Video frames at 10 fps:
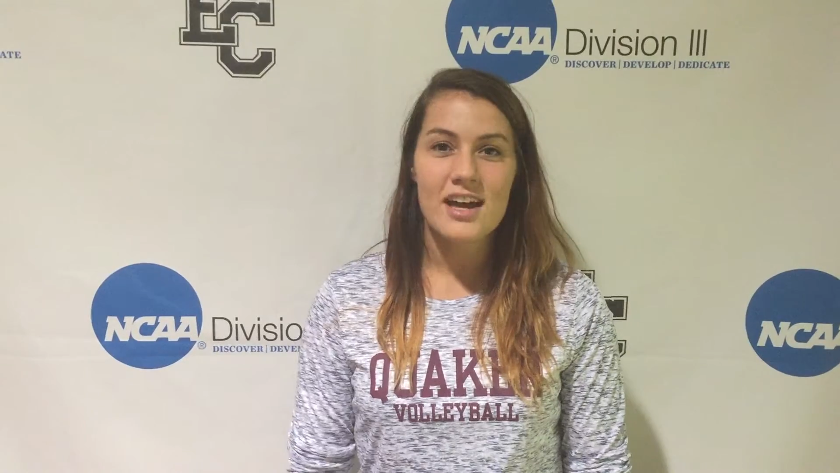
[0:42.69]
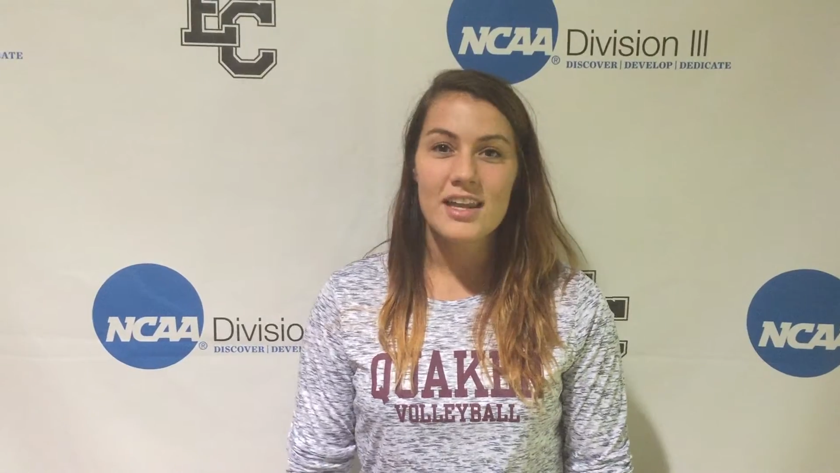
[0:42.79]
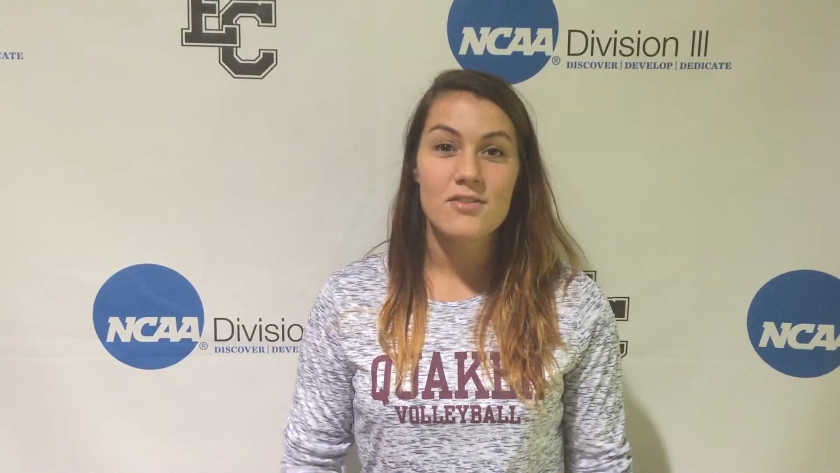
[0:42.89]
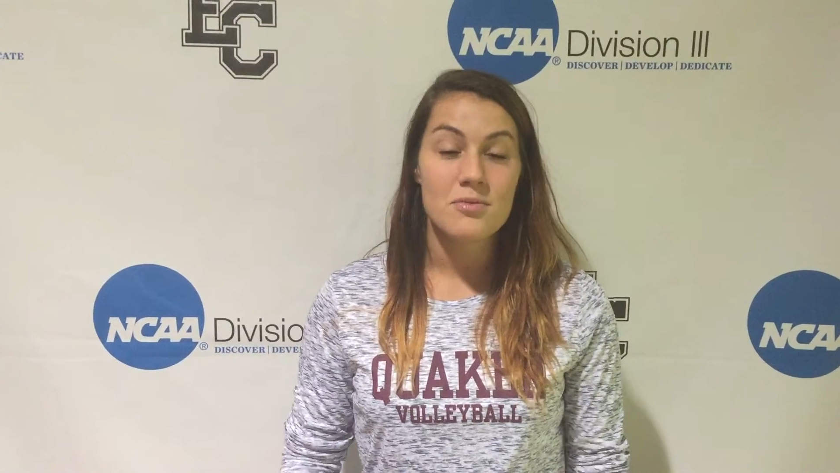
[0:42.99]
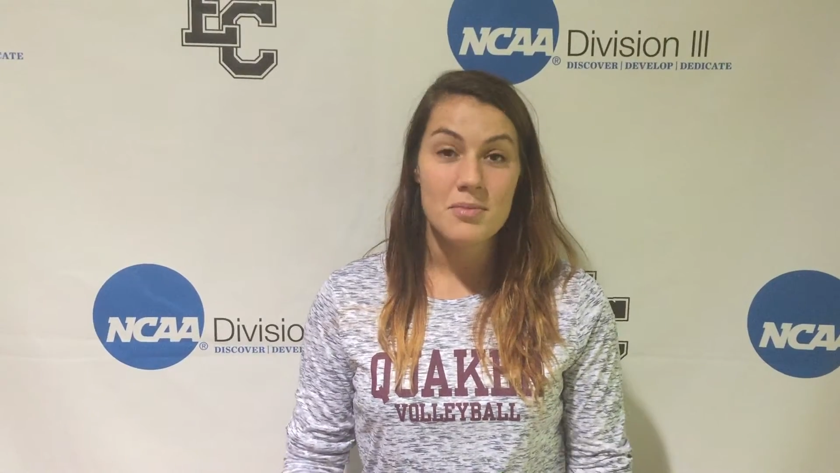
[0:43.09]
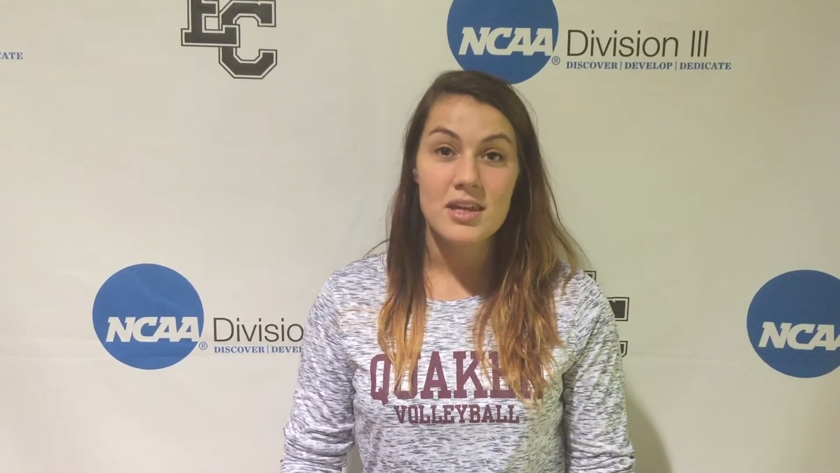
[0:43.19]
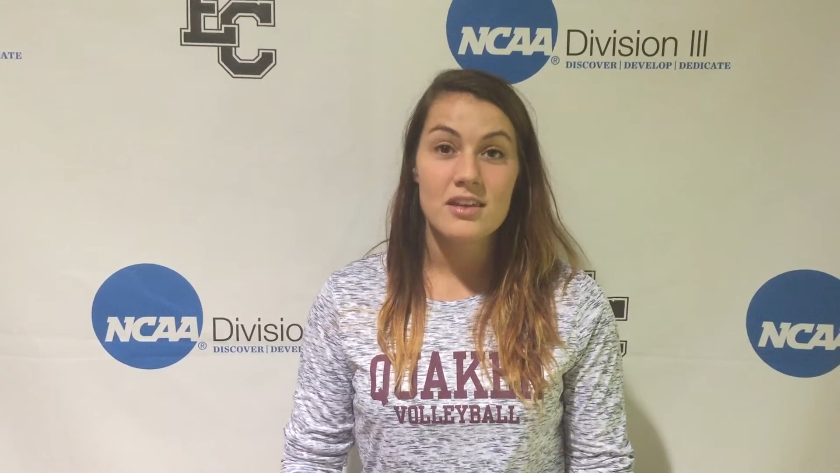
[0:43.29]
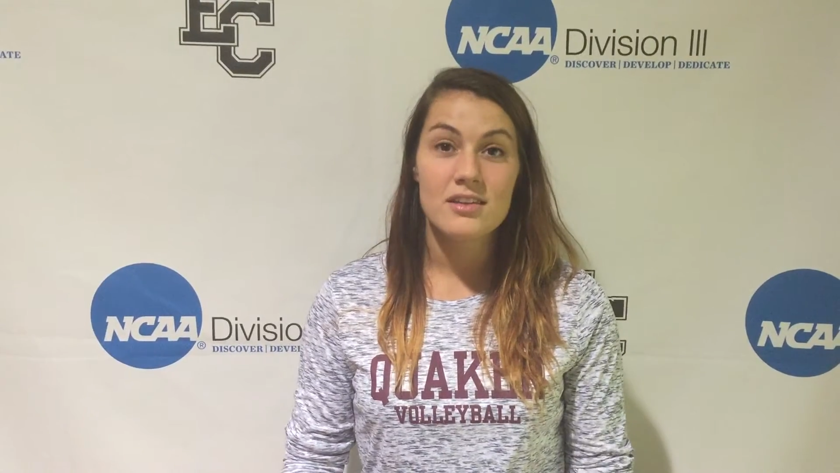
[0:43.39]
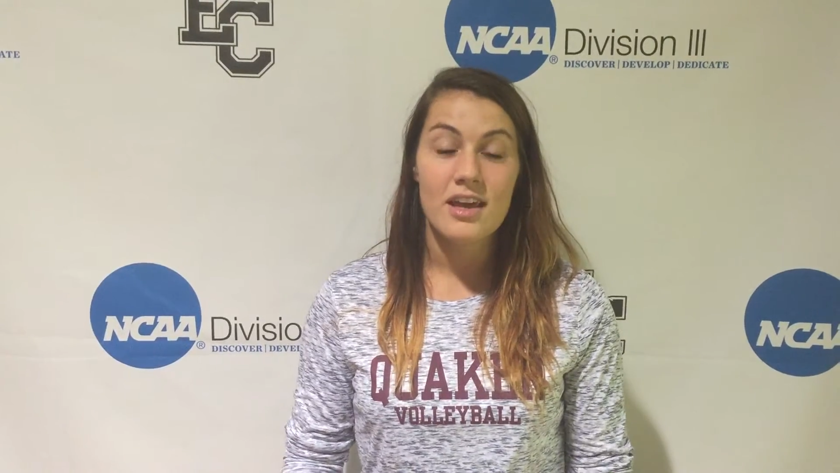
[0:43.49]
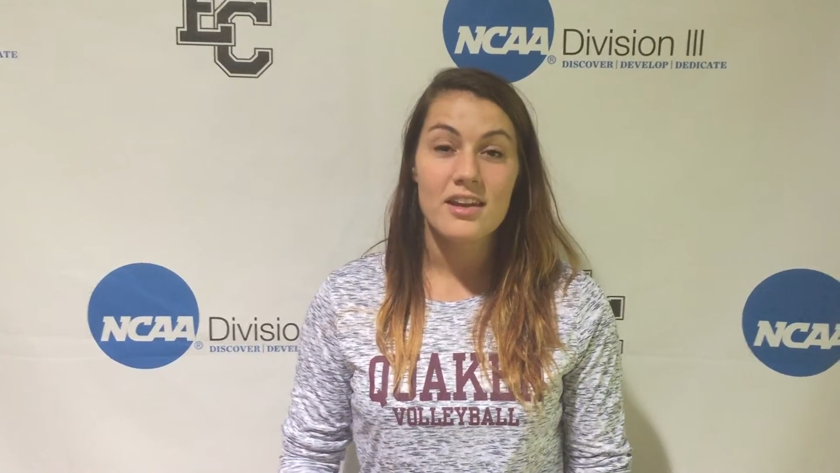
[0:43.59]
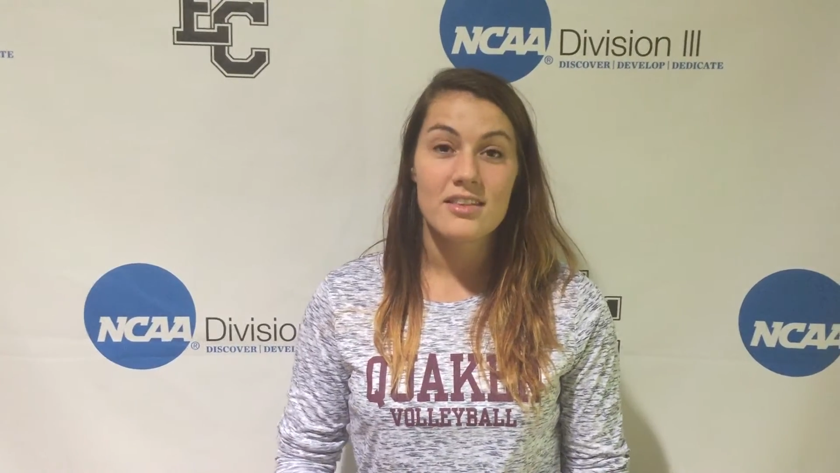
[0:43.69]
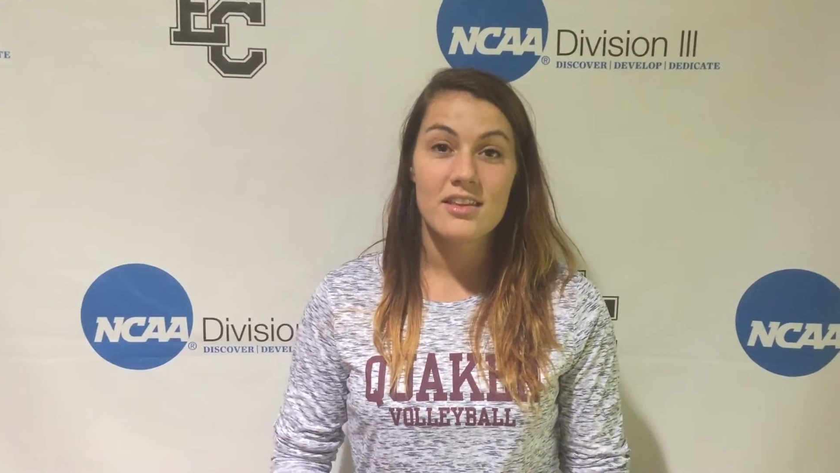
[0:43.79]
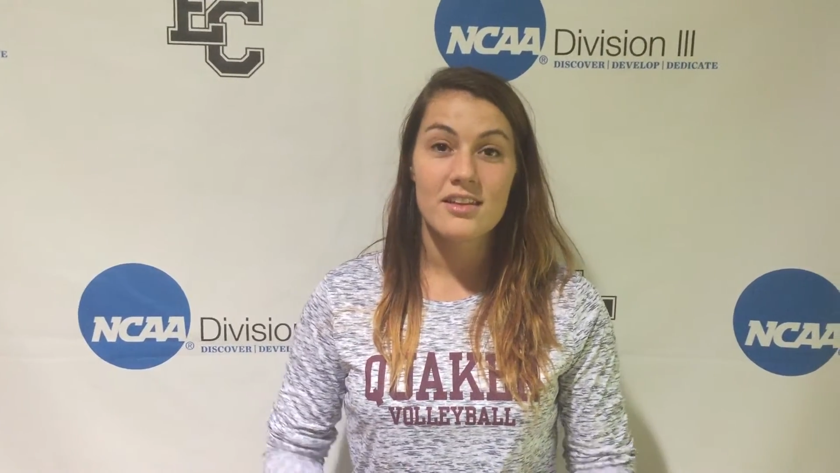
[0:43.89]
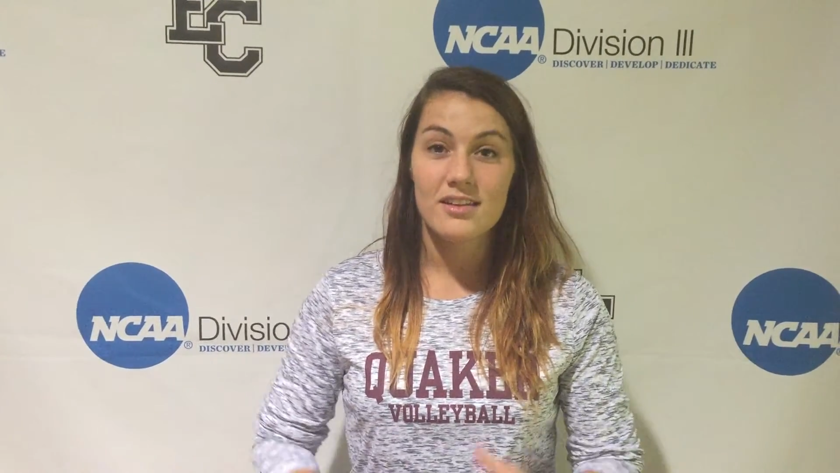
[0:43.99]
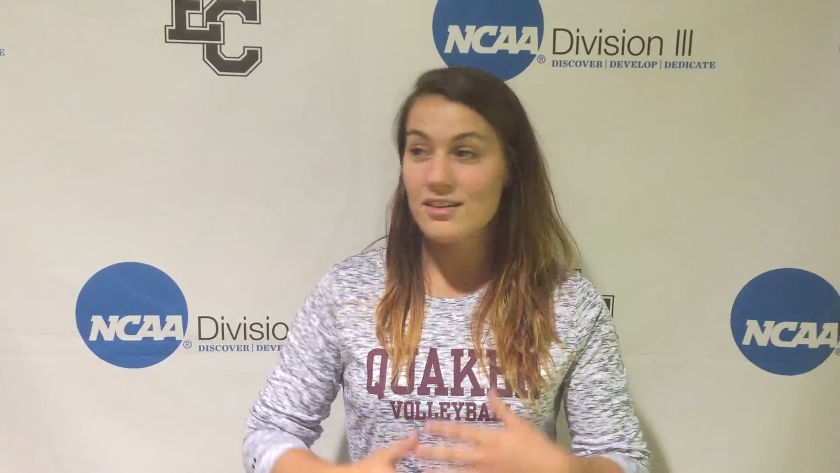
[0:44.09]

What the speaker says: not even me getting that.